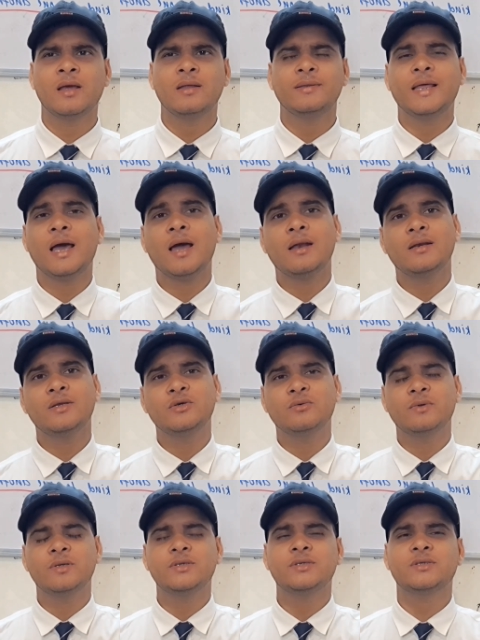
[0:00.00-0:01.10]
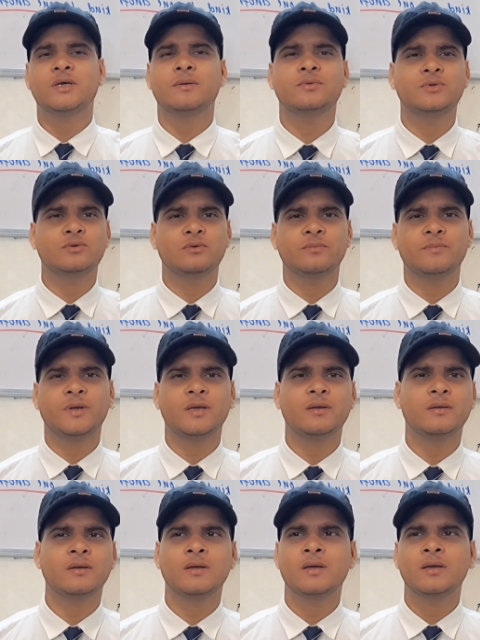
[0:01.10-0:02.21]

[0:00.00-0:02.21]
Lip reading: then you will serve to me,